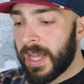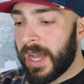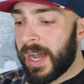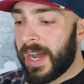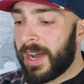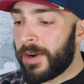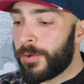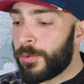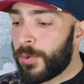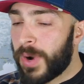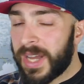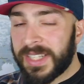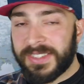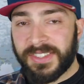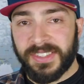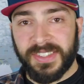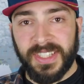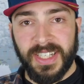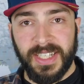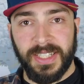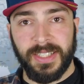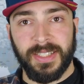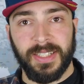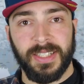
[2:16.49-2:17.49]

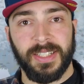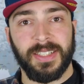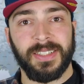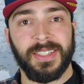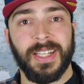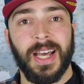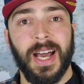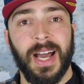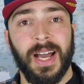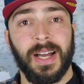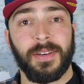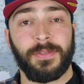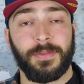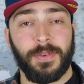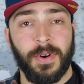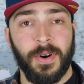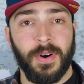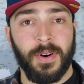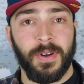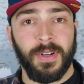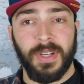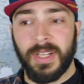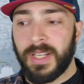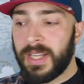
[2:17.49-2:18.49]
arresting a
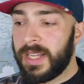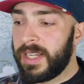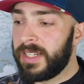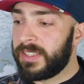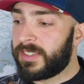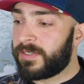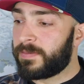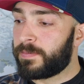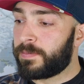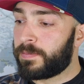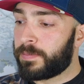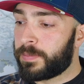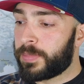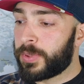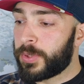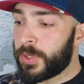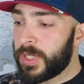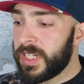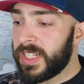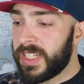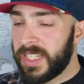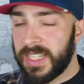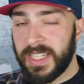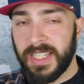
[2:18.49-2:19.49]
fall is
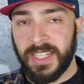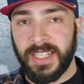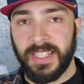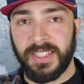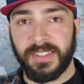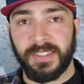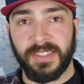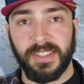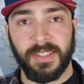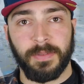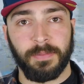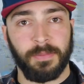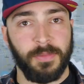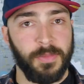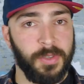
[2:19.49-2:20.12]
pretty easy.